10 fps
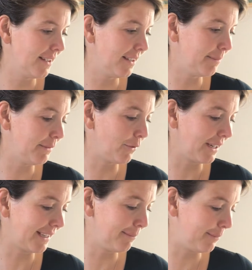before I
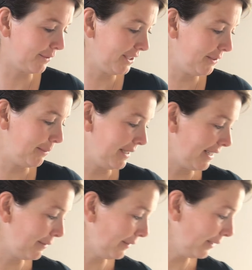can participate, I
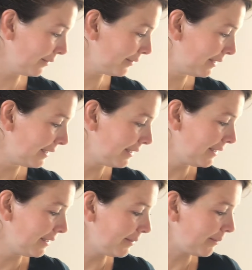feel.
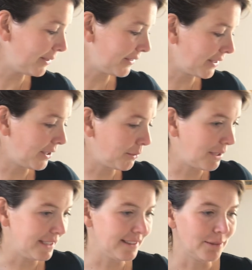But
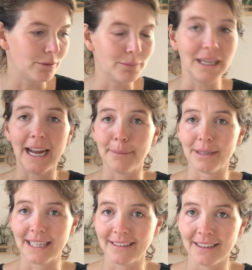otherwise they will be
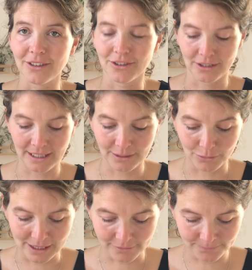hibernating just a little
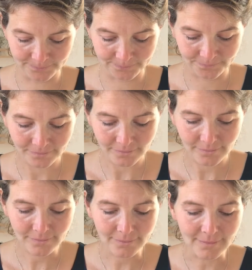while.
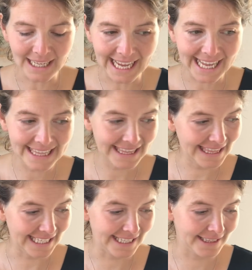And
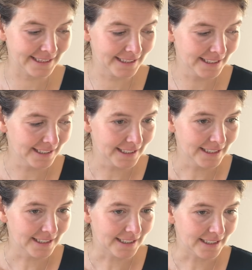then
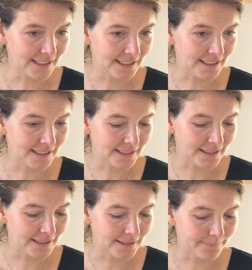
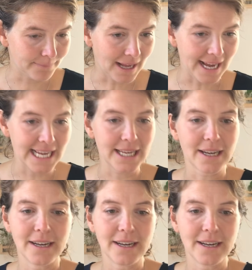I